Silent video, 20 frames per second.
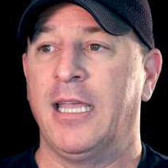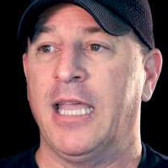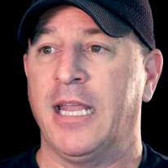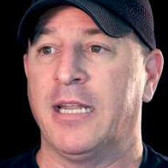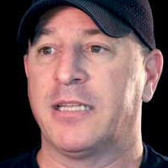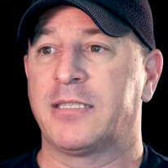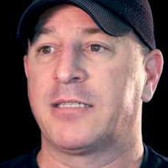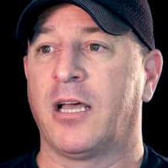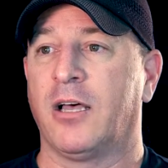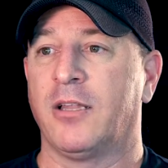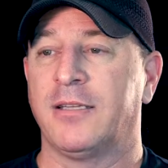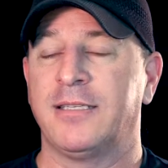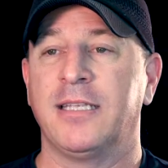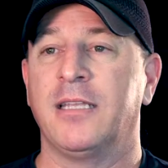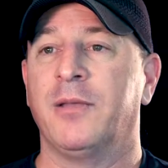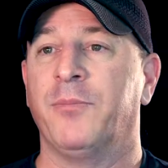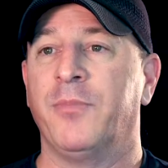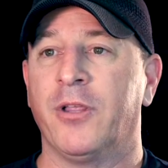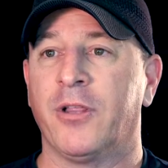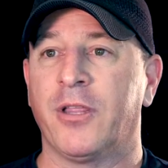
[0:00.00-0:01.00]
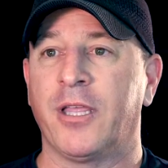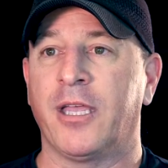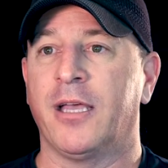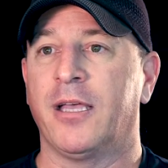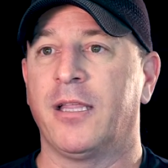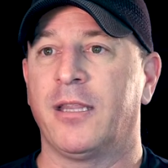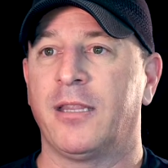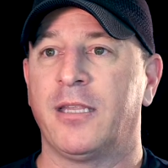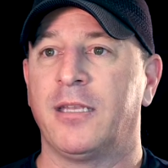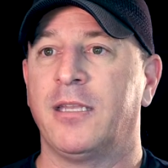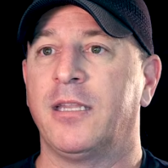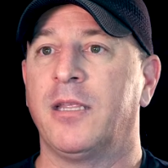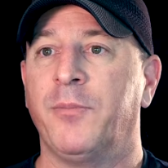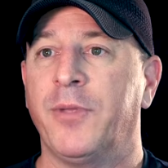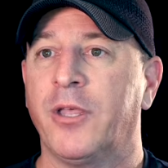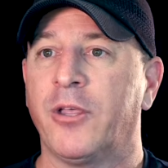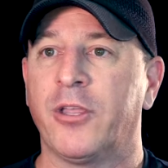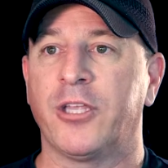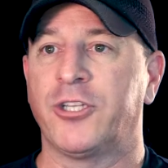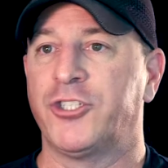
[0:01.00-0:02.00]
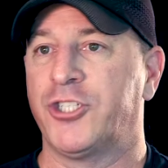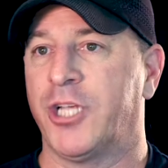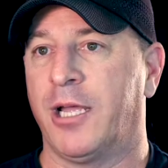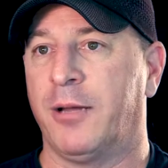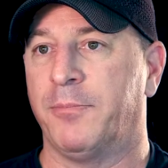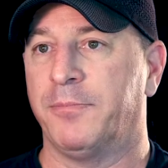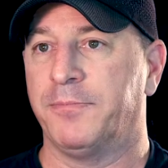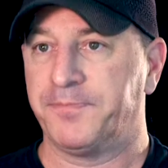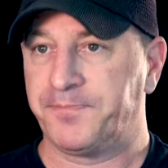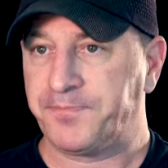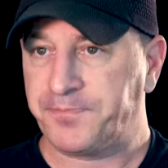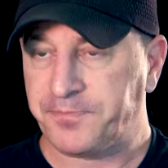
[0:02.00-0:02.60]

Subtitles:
it's called Diamelia, the Diamelia Gem.